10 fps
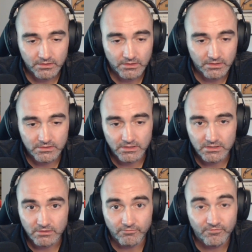is
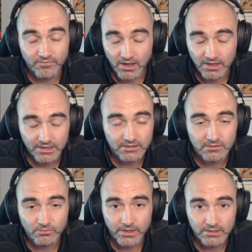is a fine
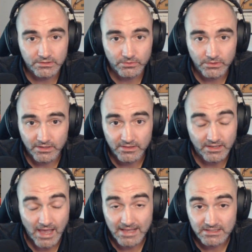way to do it. I
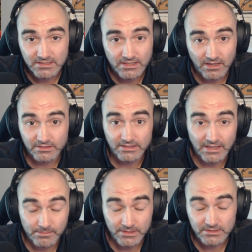think ask telling
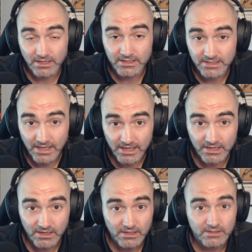gaming sites,
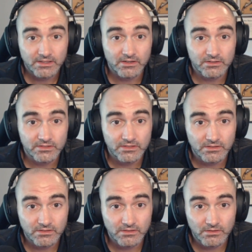hey, there's
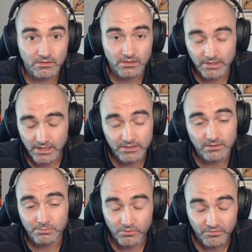again in a
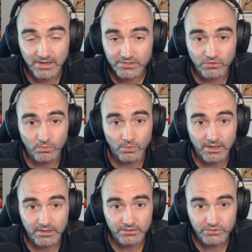professional
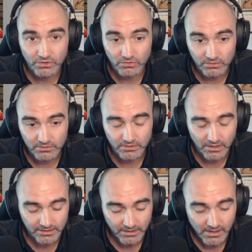way journal they're
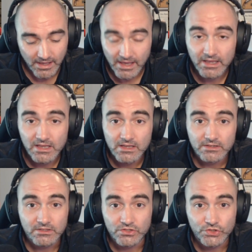like hey
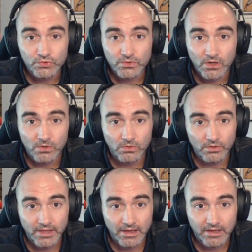did you know
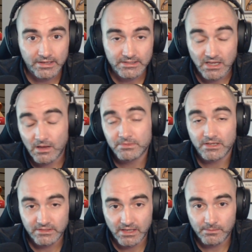that a top
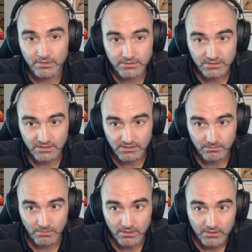10 game on
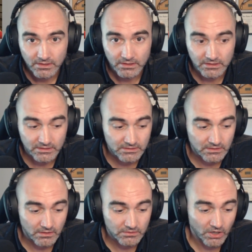steam is
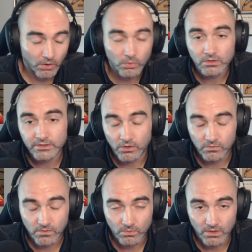totally
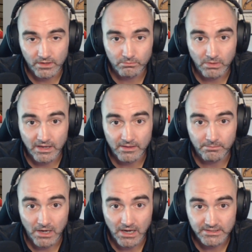overrun by
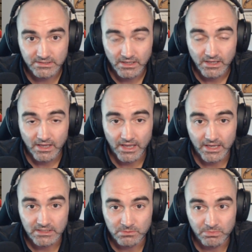bots
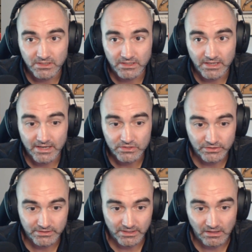and is being
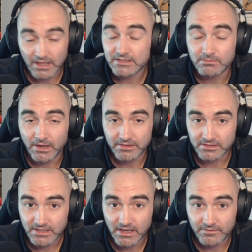actually neglected by the
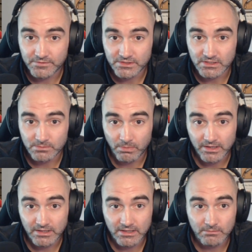devs
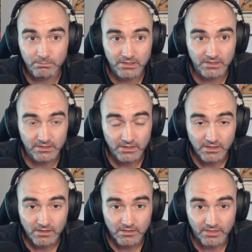despite it being
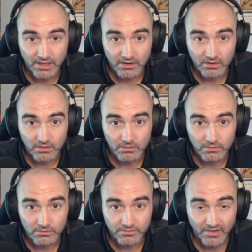their
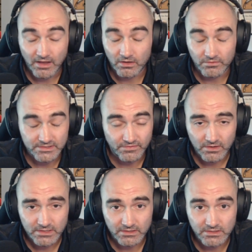valve as far
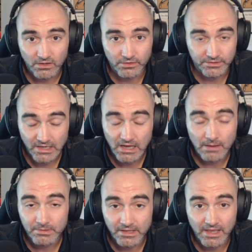as i could tell the
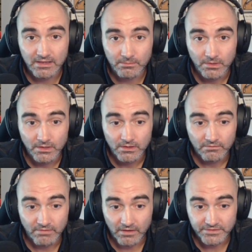top game
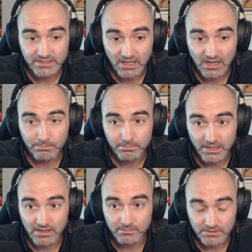valve's top
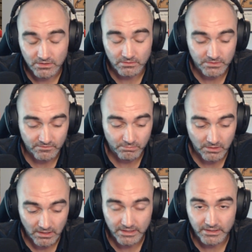game in terms of
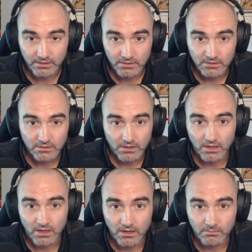play
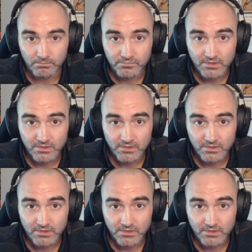um,